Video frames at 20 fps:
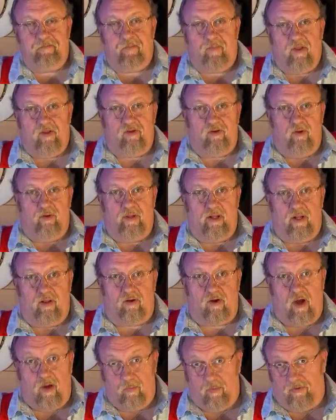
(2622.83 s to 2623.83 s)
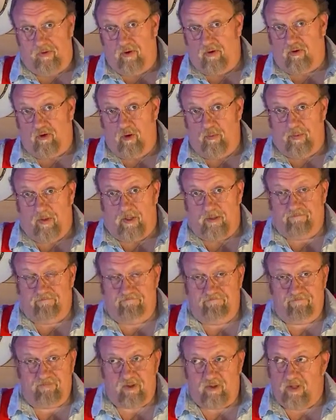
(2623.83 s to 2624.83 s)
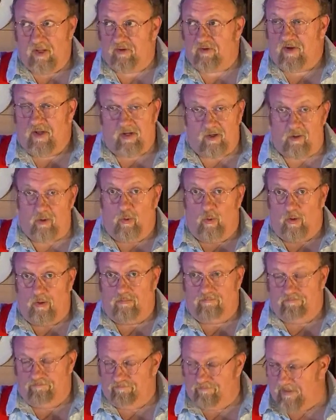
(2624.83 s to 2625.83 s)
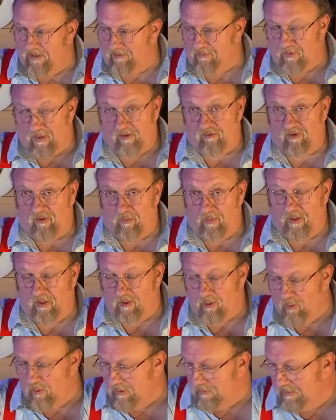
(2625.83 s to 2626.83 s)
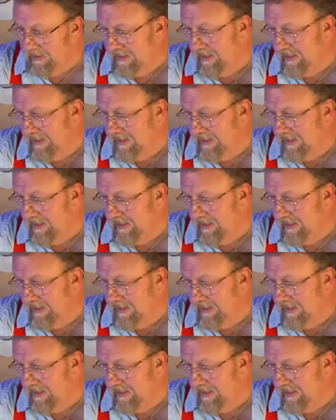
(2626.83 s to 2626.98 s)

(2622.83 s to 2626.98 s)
So that'll come with your coupon. So that's kind of cool. That's actually really cool.